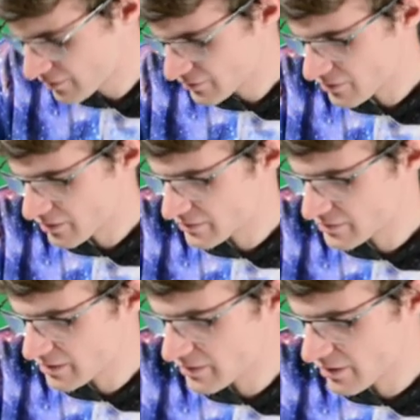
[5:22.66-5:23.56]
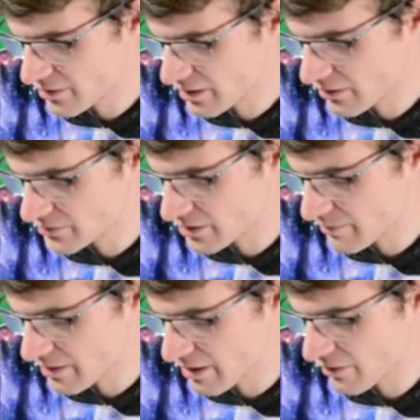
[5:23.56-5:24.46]
So you can see that our knuckles are
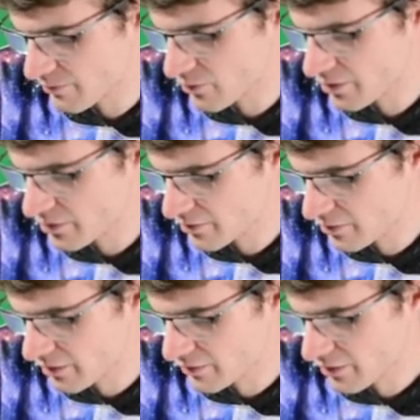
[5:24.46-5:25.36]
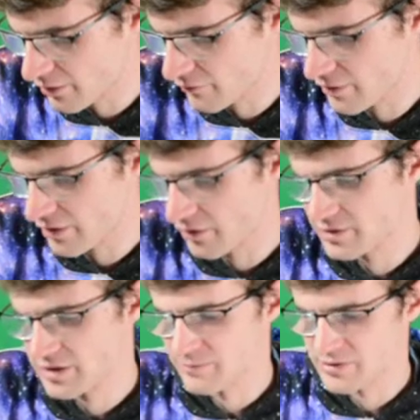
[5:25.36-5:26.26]
coming out of the board and that our
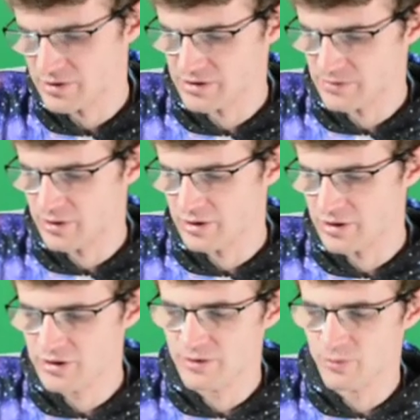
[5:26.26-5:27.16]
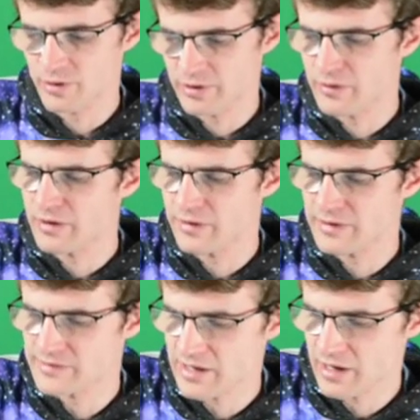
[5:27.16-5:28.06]
fingertips are disappearing into the board in the
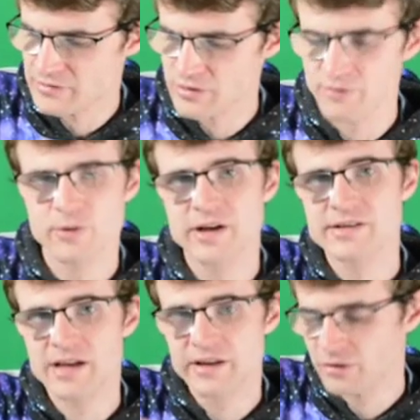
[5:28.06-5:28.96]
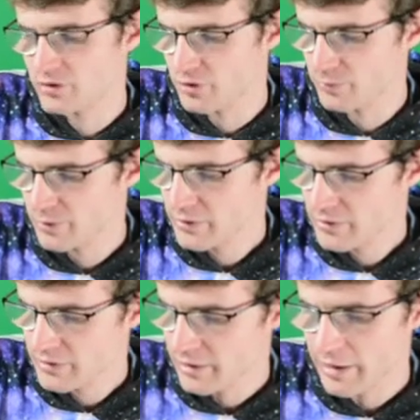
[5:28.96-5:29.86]
inside. So if we're inside the loop,
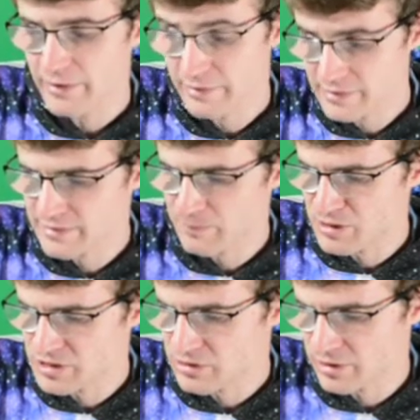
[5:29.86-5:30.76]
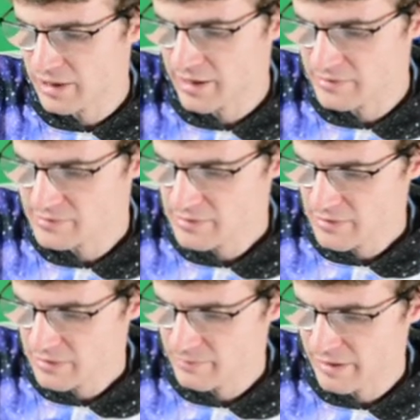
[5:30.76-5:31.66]
in this particular case,
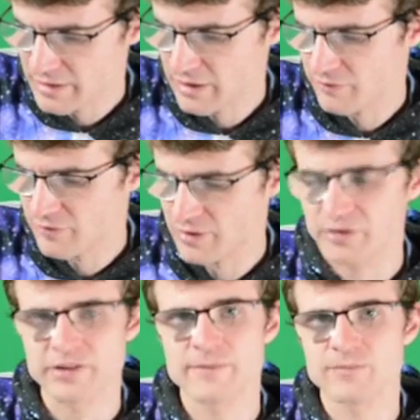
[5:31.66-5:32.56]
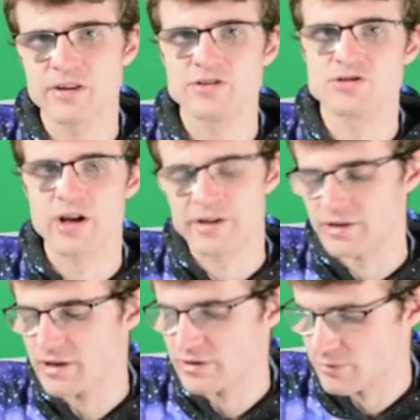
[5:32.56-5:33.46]
magnetic field is
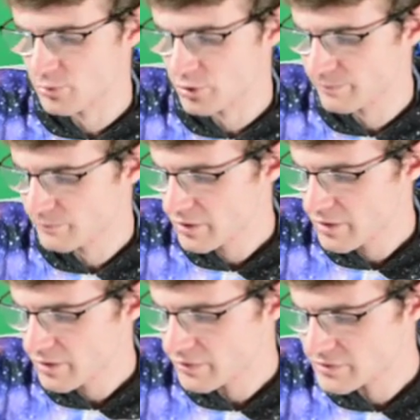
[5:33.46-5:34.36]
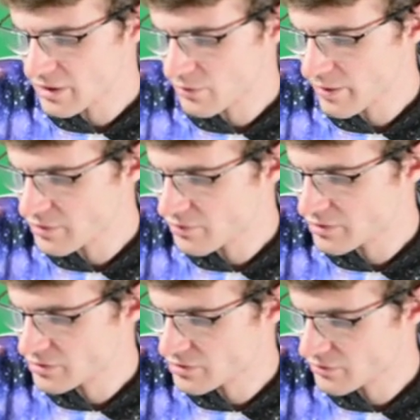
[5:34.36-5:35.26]
directed into the board. There's another way you
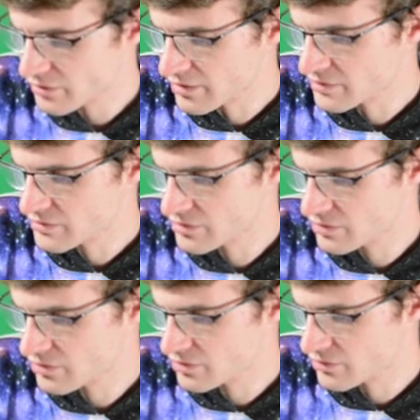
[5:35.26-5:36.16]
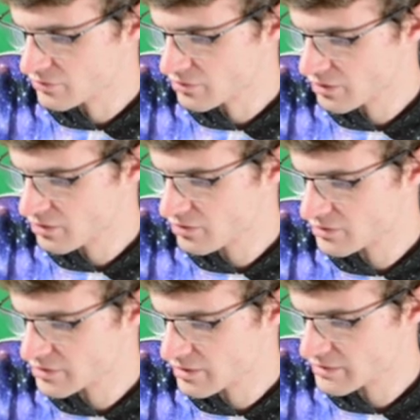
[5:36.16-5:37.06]
can do this too. You can
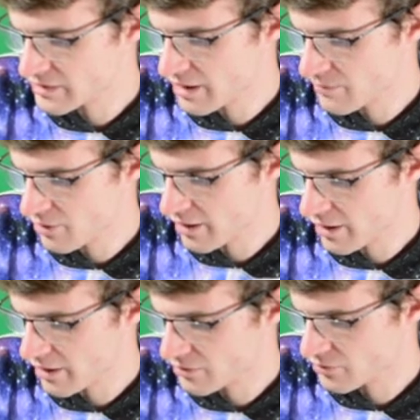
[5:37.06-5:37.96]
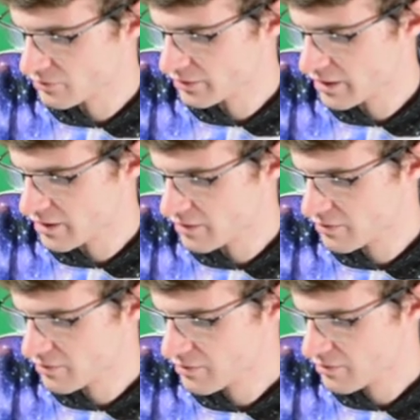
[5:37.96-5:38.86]
use the same right-hand rule again,
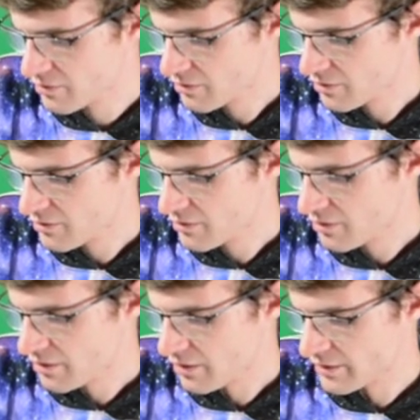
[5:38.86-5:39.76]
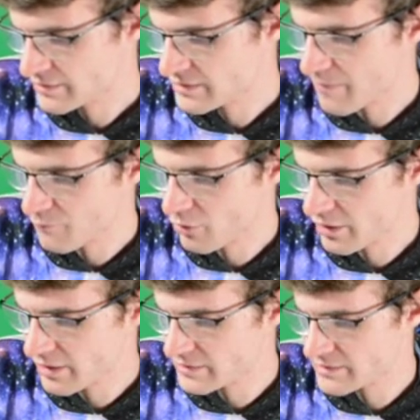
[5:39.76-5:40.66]
except we're
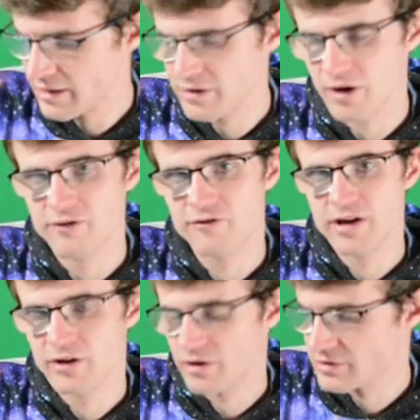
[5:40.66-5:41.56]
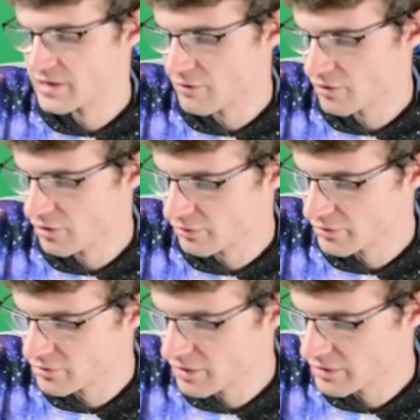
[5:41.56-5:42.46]
going to say that our fingers now curl
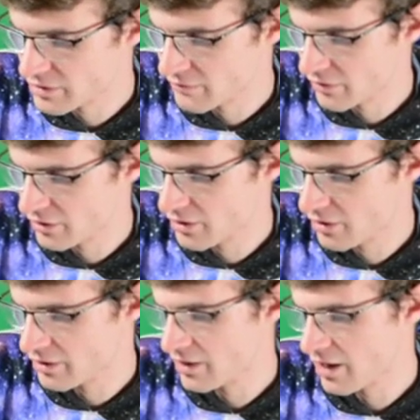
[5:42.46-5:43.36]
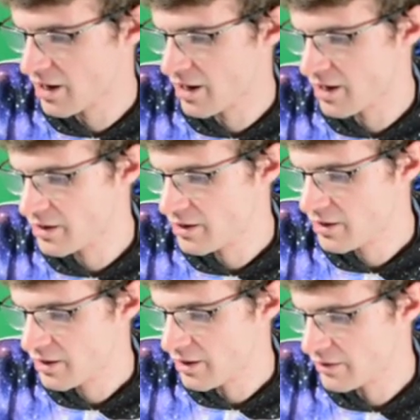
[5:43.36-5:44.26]
in the direction of the current I,
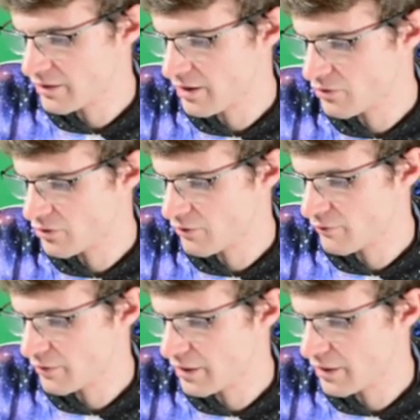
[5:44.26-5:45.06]
and then your